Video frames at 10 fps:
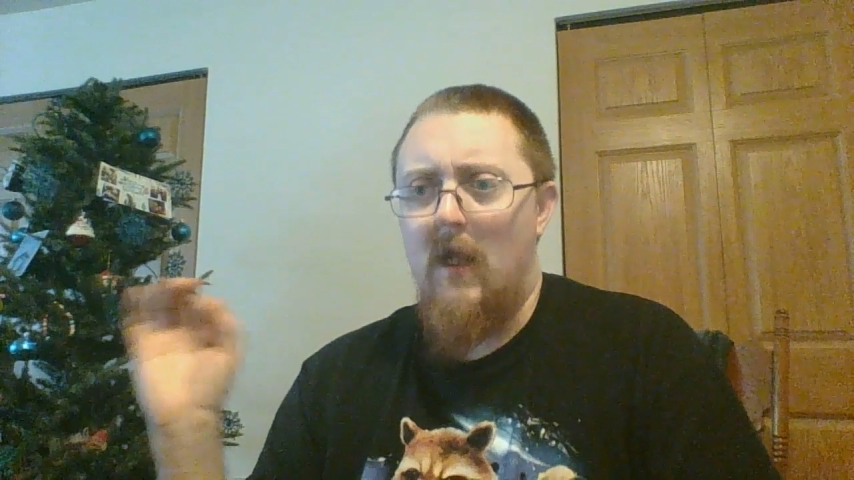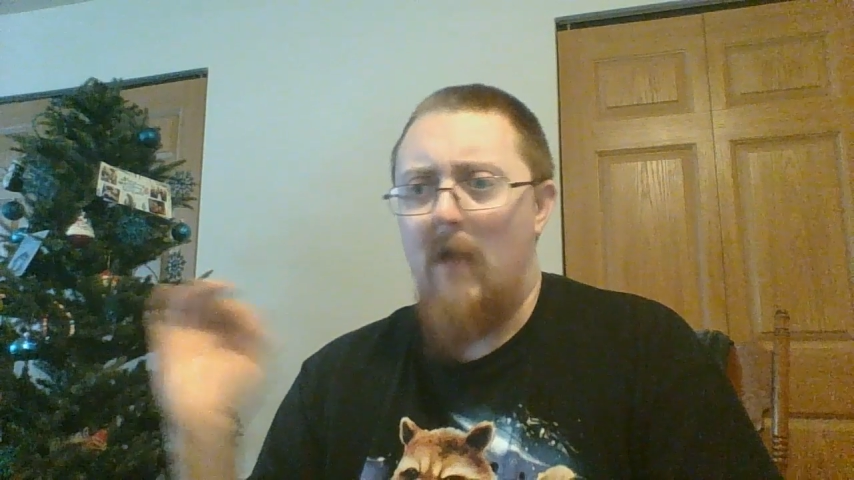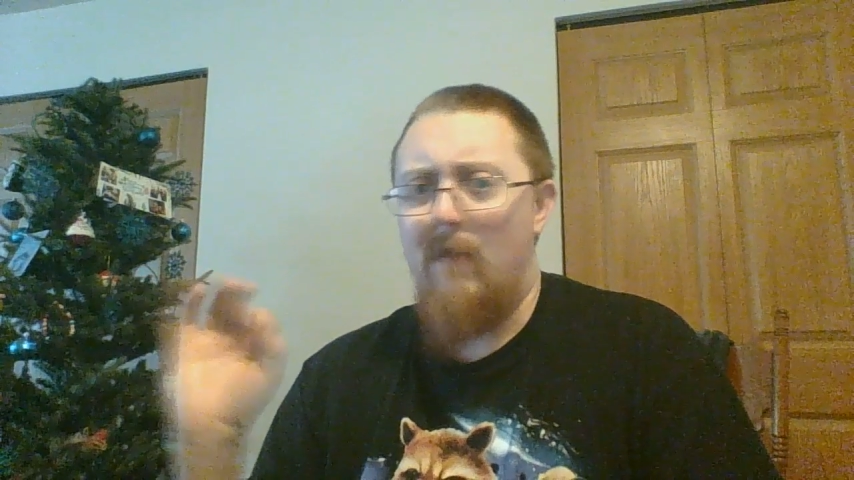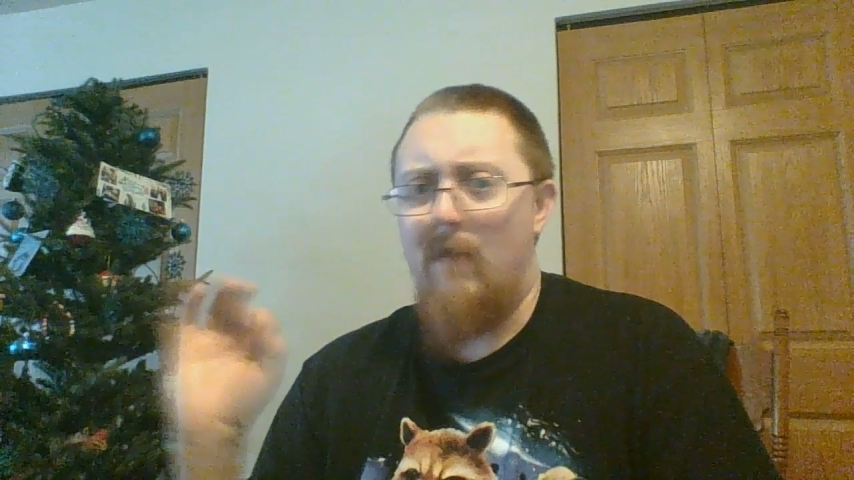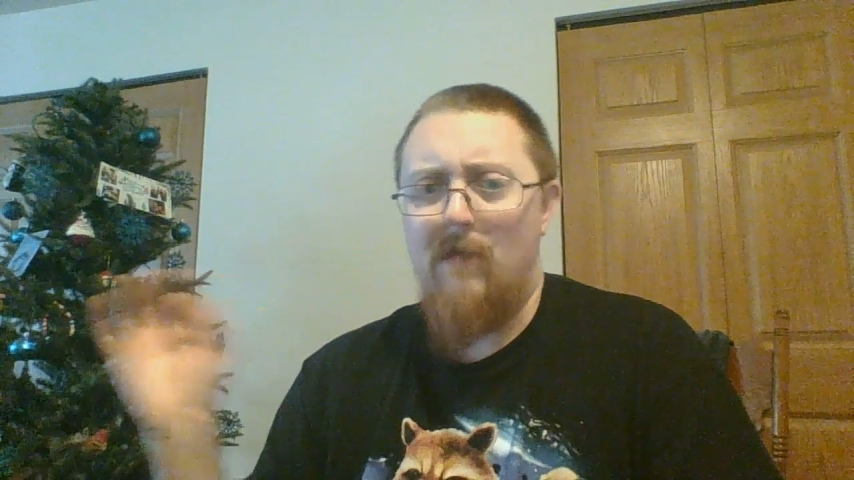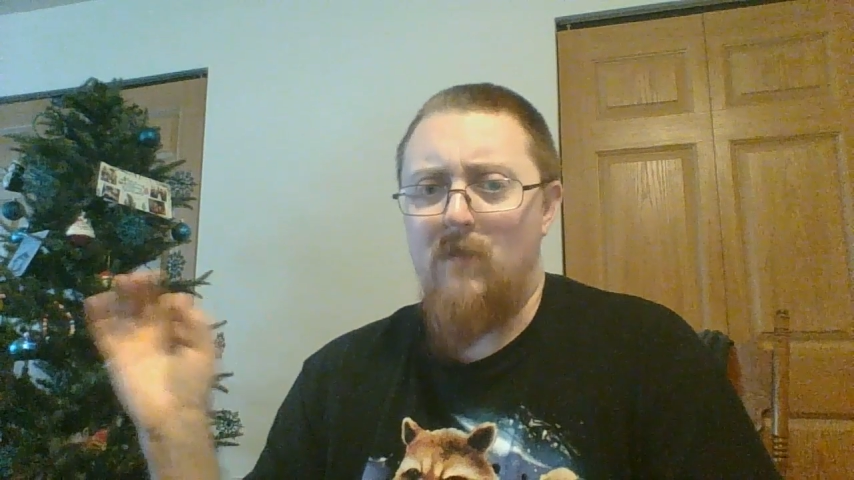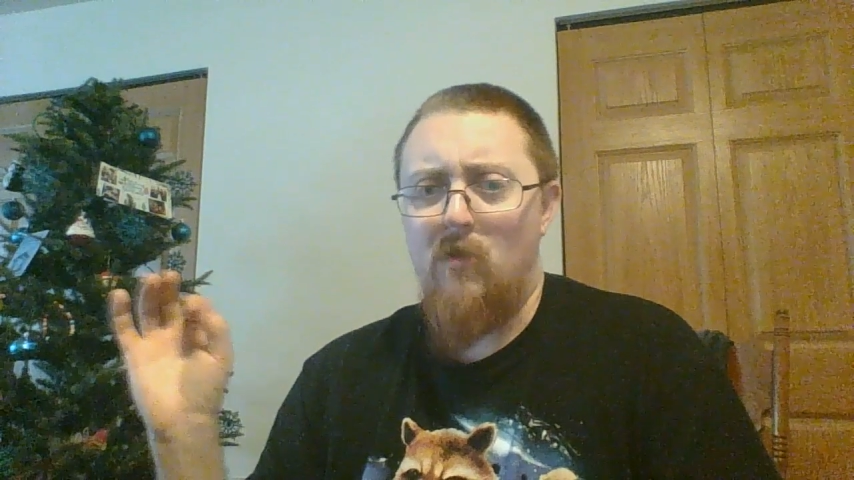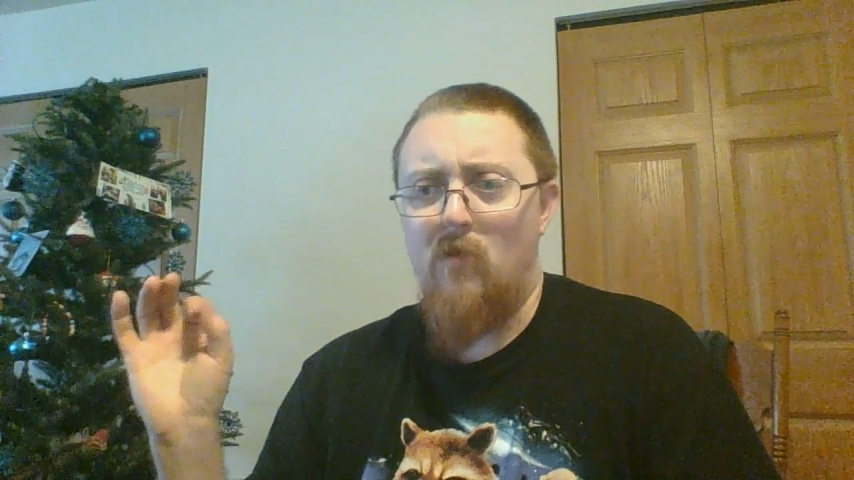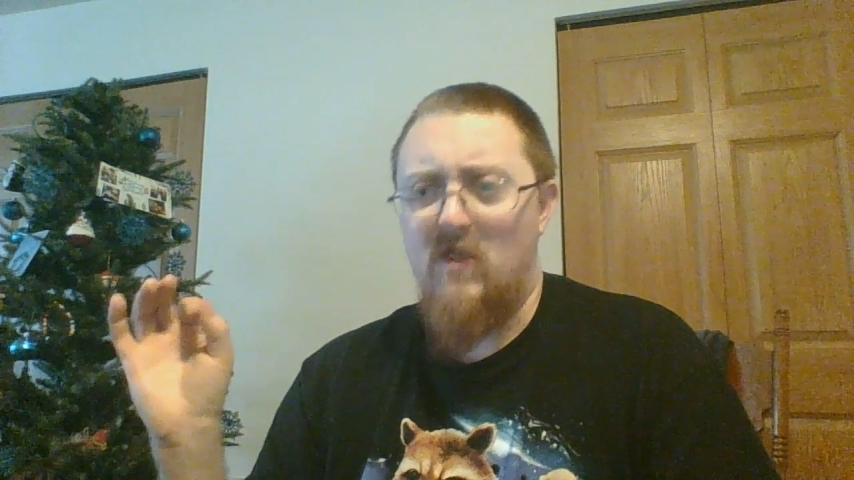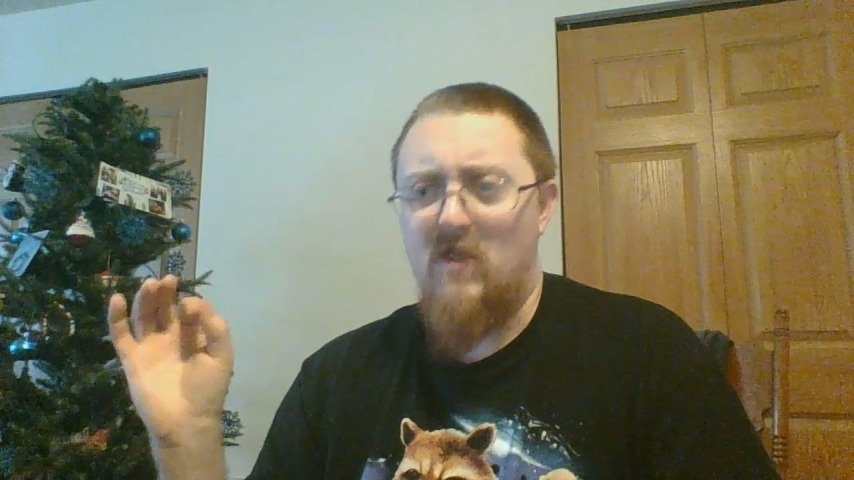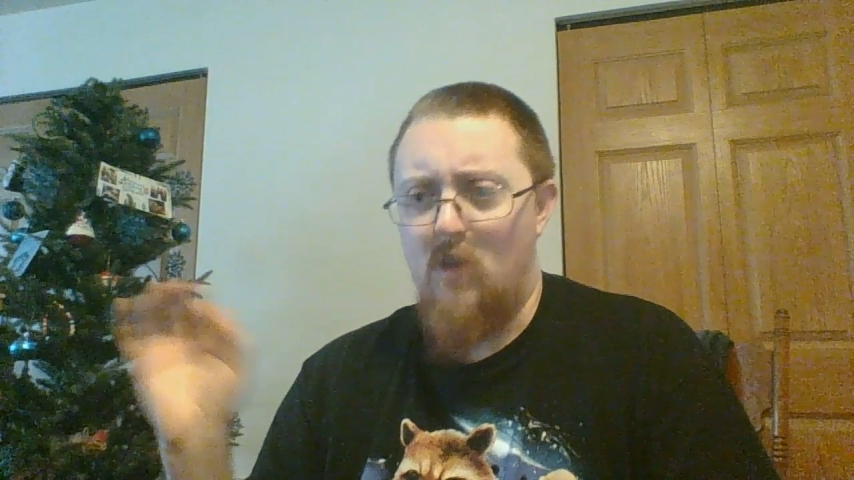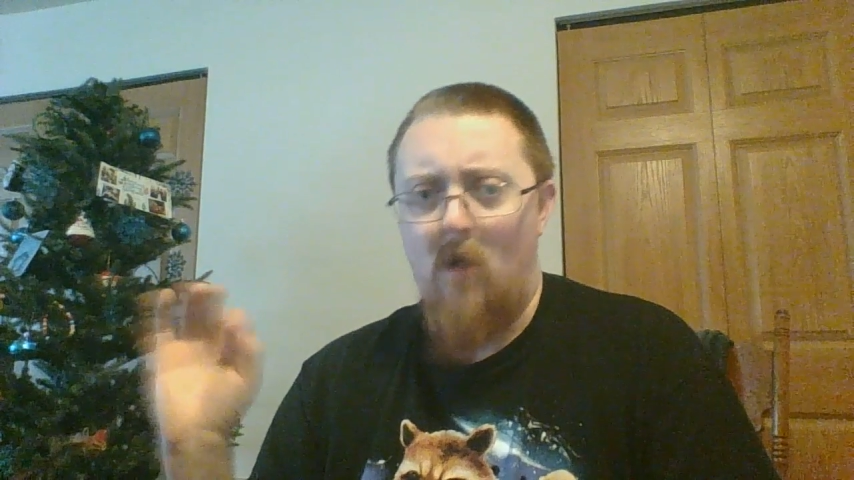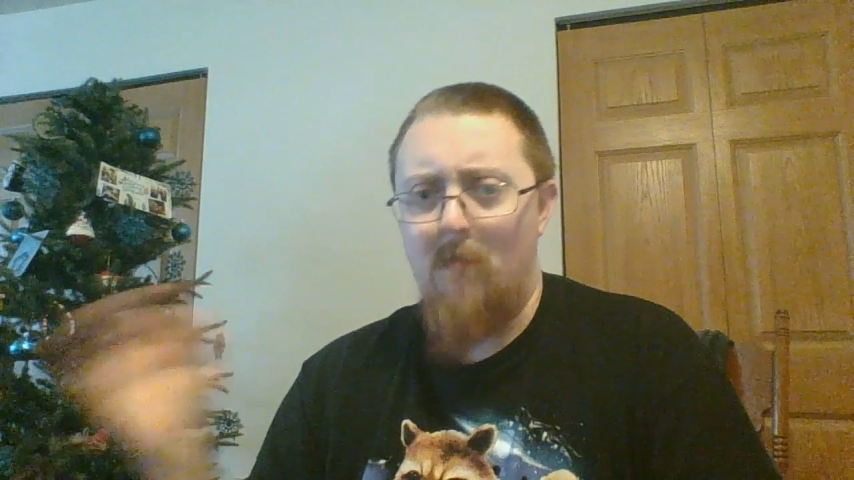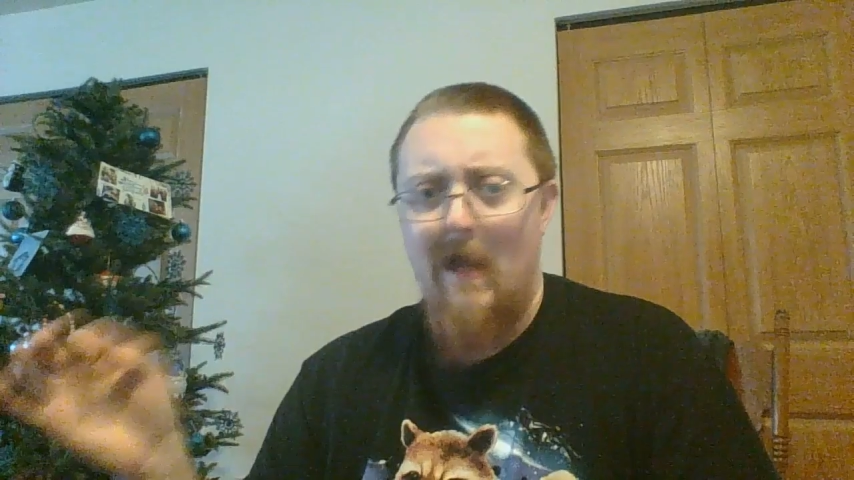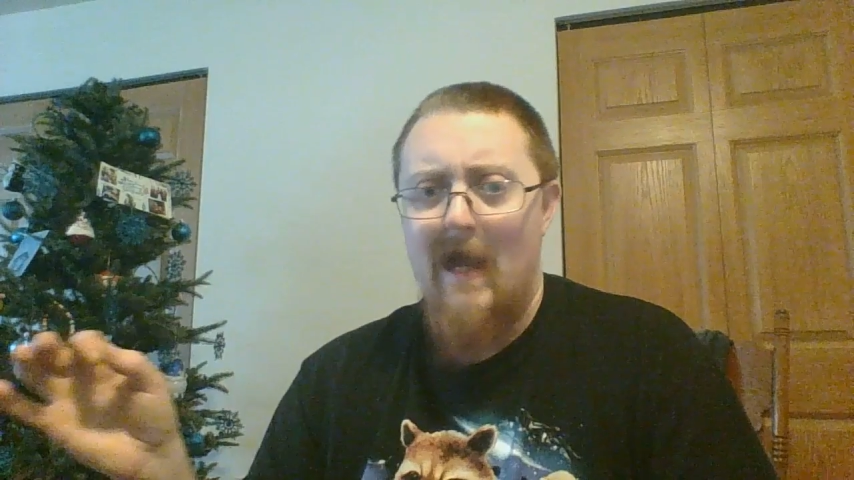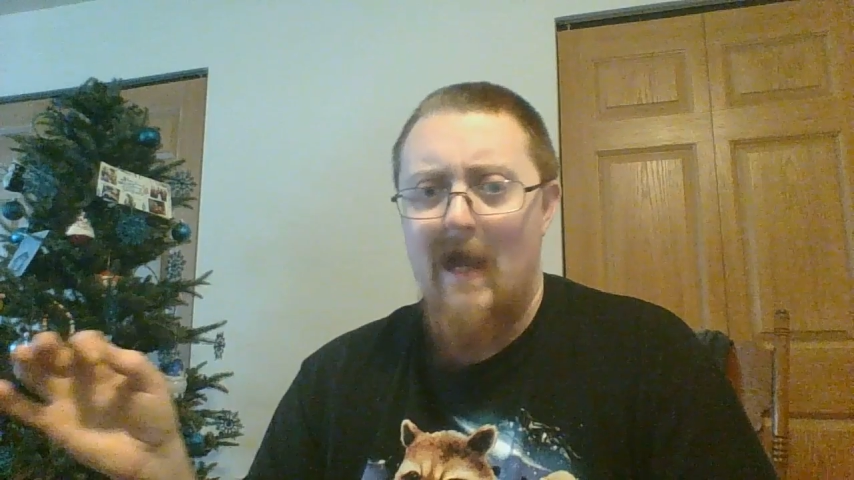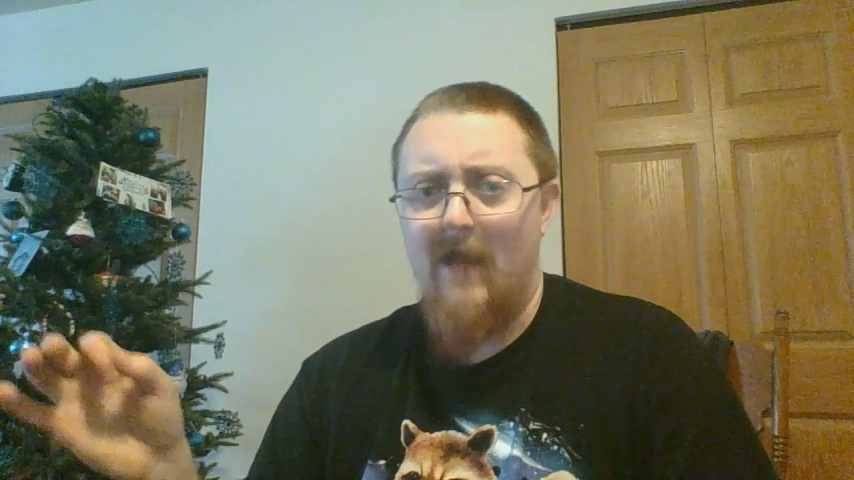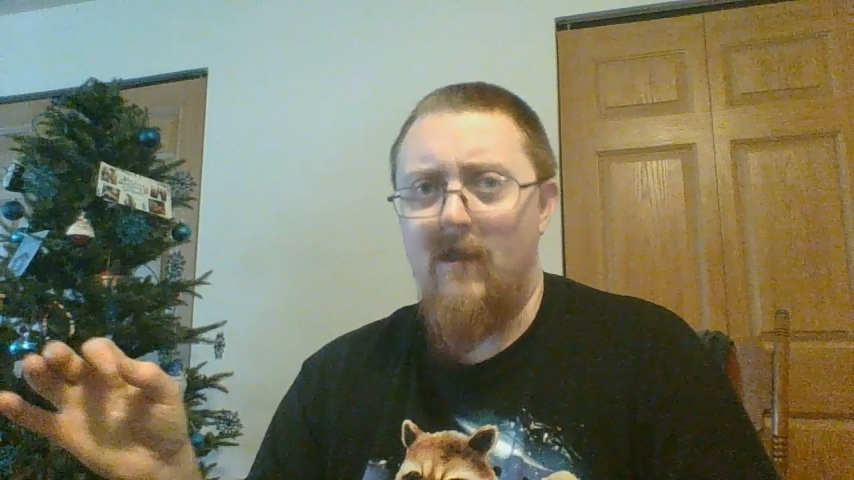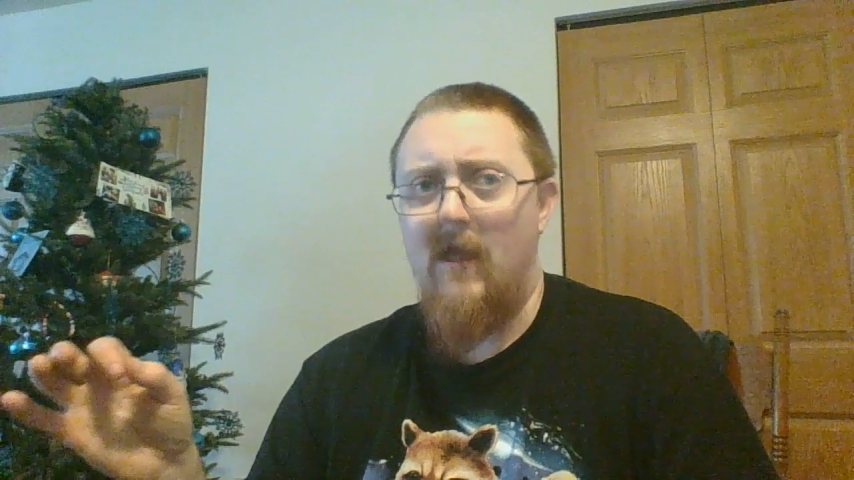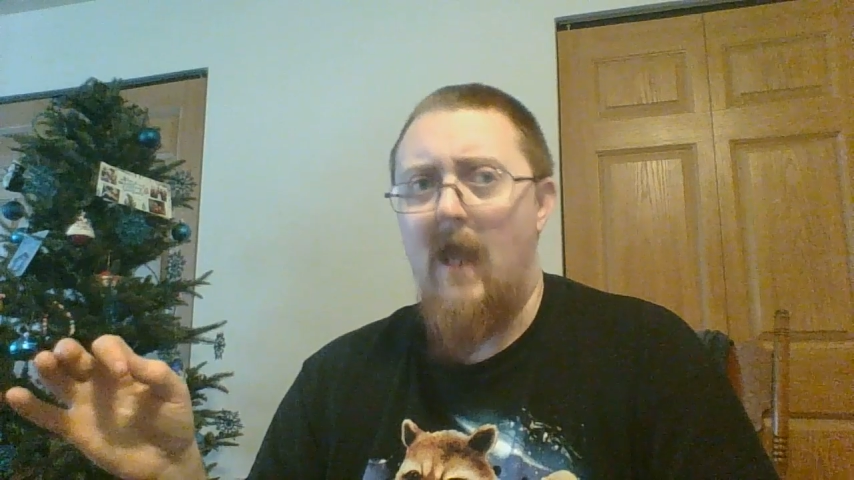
a Mountain Dew that's gone bad.